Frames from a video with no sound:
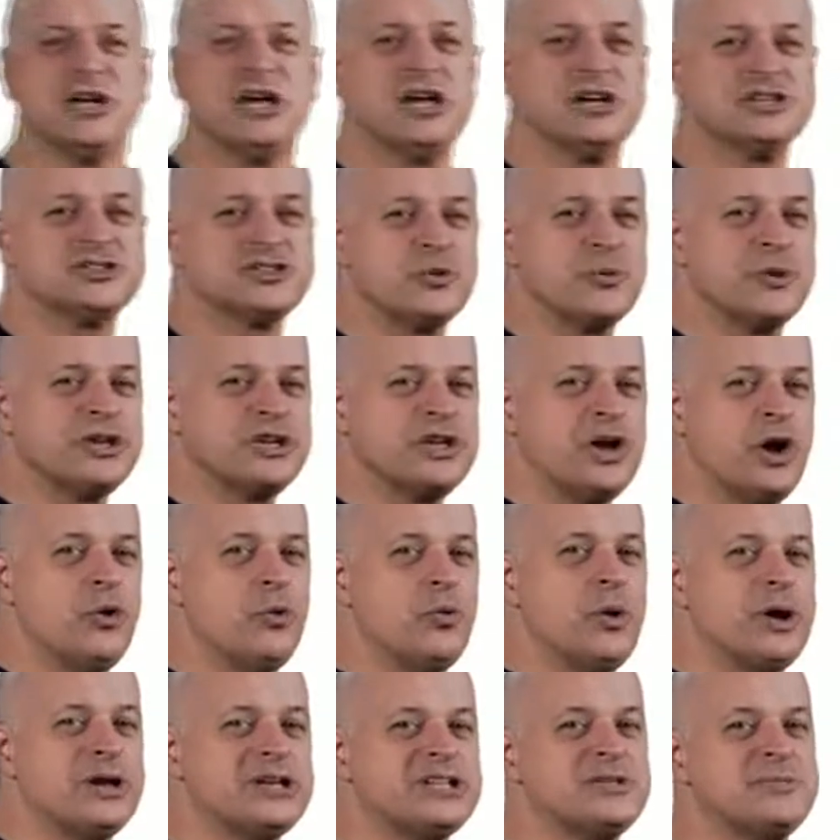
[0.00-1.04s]
So we don't
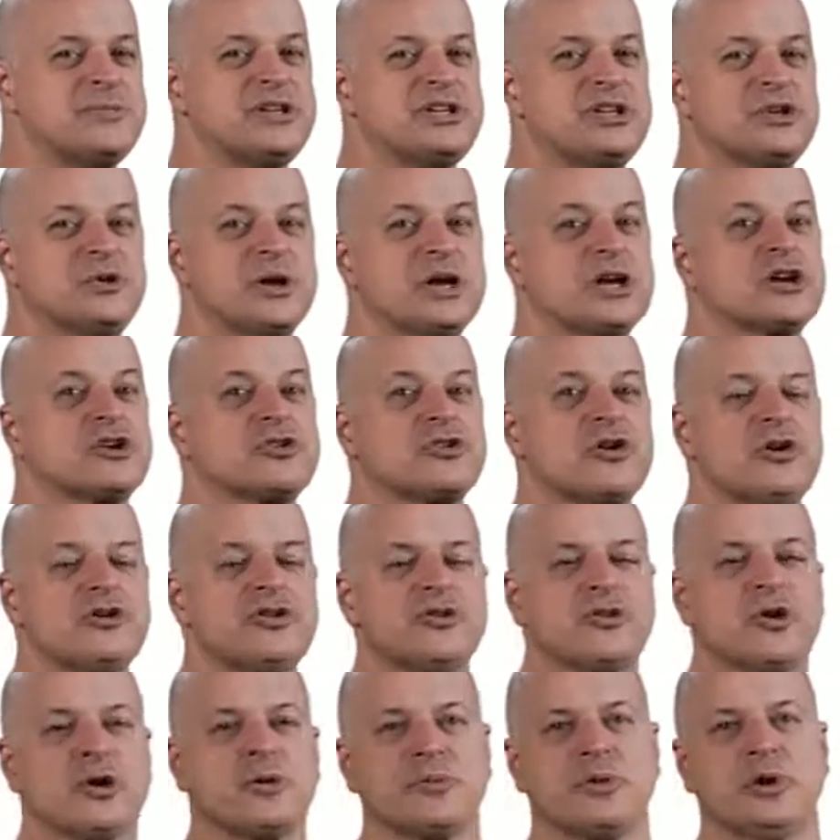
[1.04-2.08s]
want to be doing growth
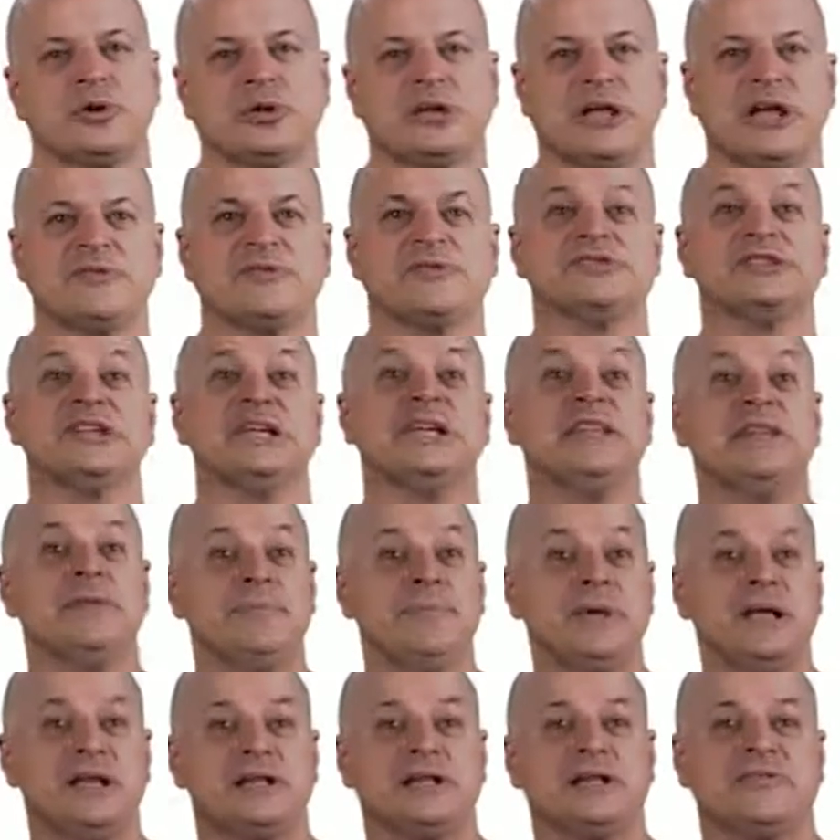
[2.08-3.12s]
hormone levels in the
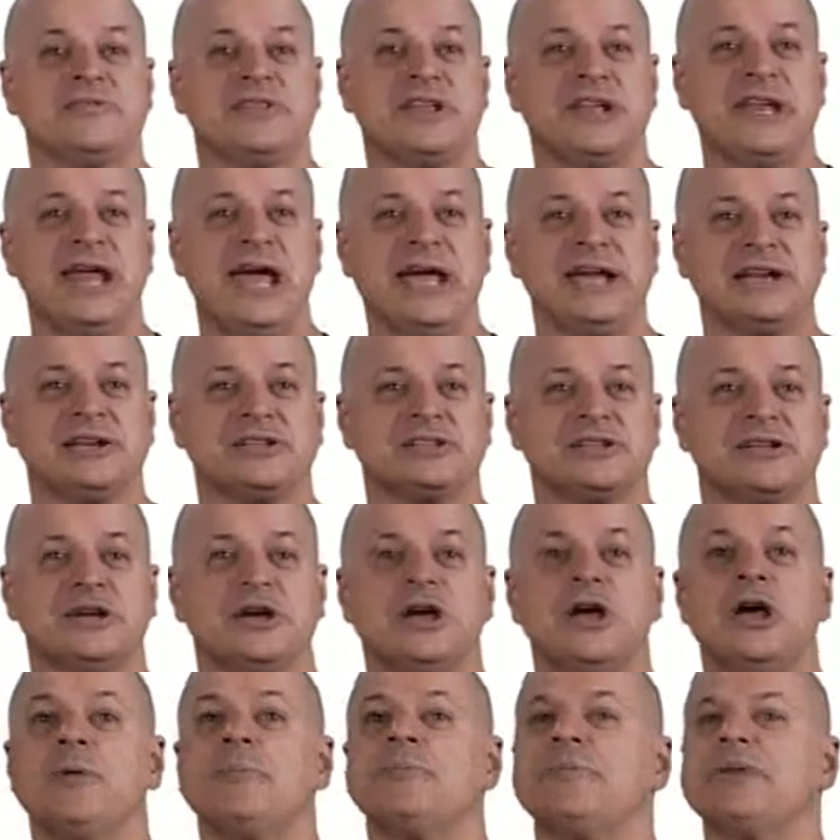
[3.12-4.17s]
middle of the night
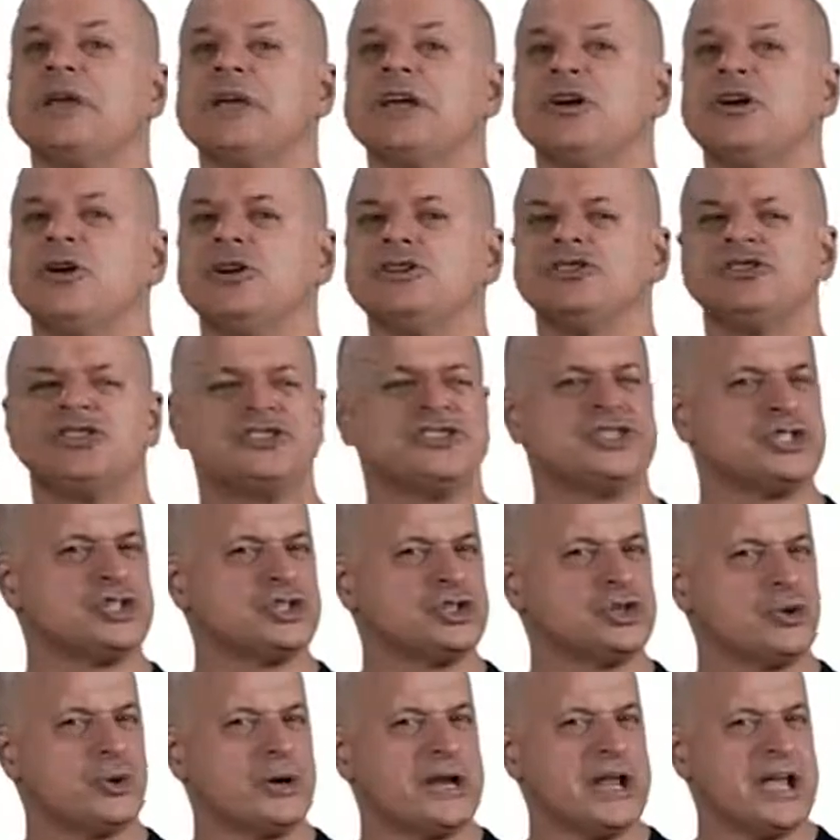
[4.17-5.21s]
because it's a
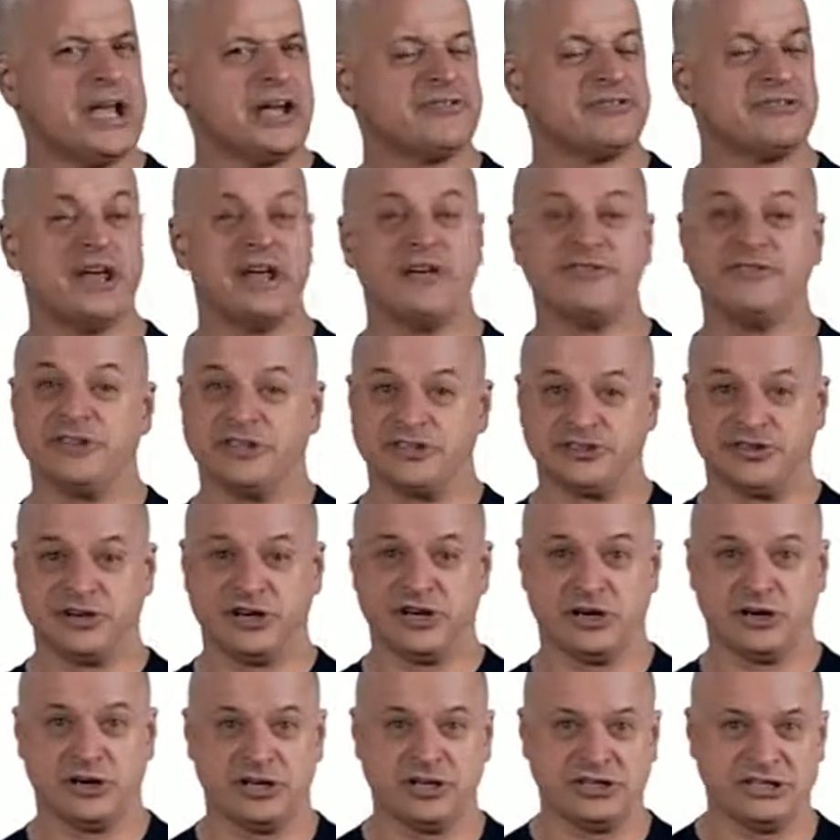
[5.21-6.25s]
short half-life and it's very
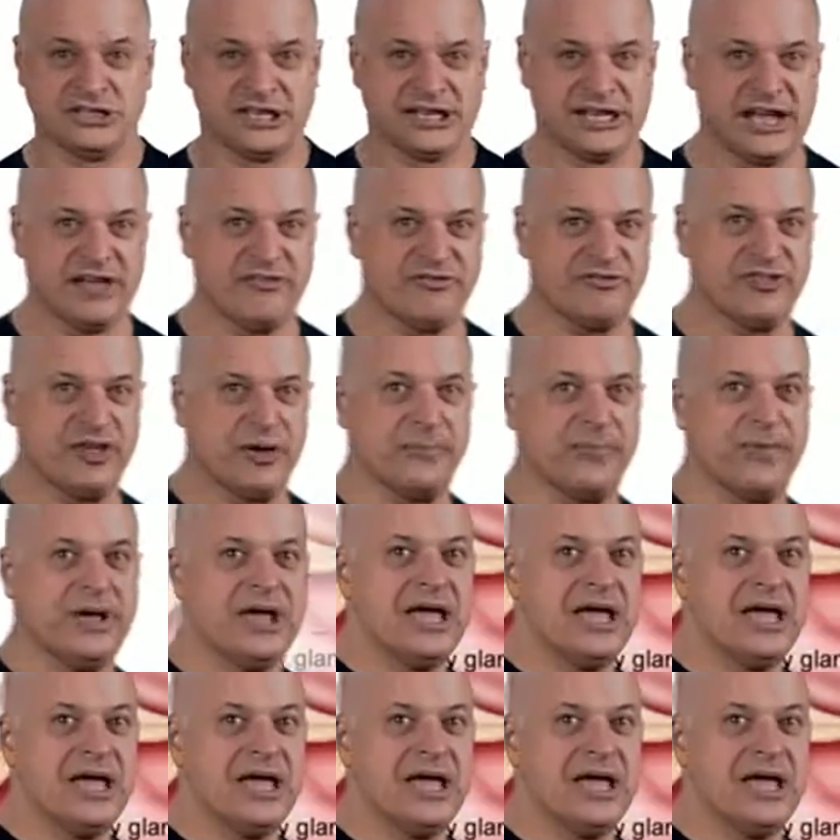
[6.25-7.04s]
hard to get them.